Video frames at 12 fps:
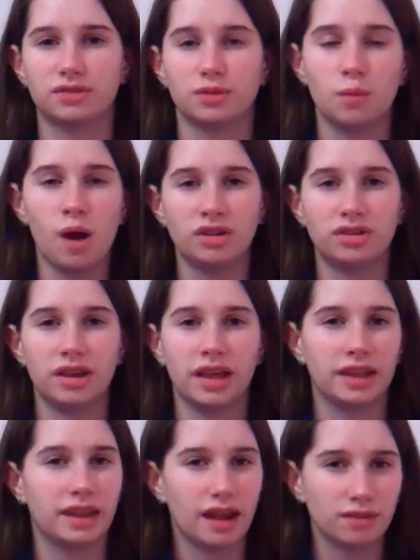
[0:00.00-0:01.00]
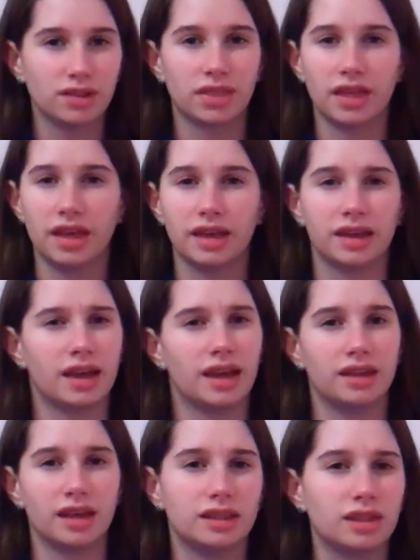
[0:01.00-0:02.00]
for watching and everything,
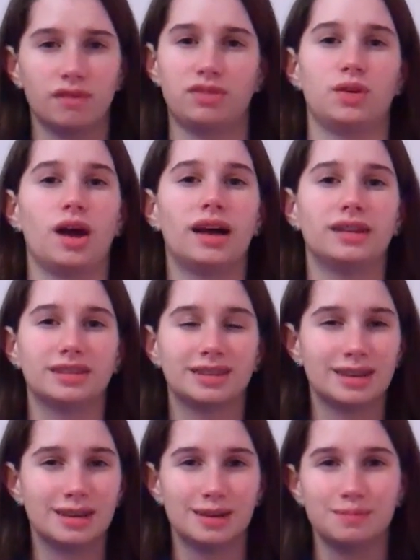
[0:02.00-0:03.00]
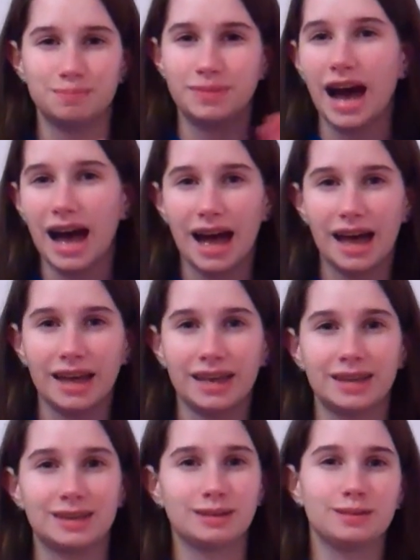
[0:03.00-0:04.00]
and I love you guys. Bye!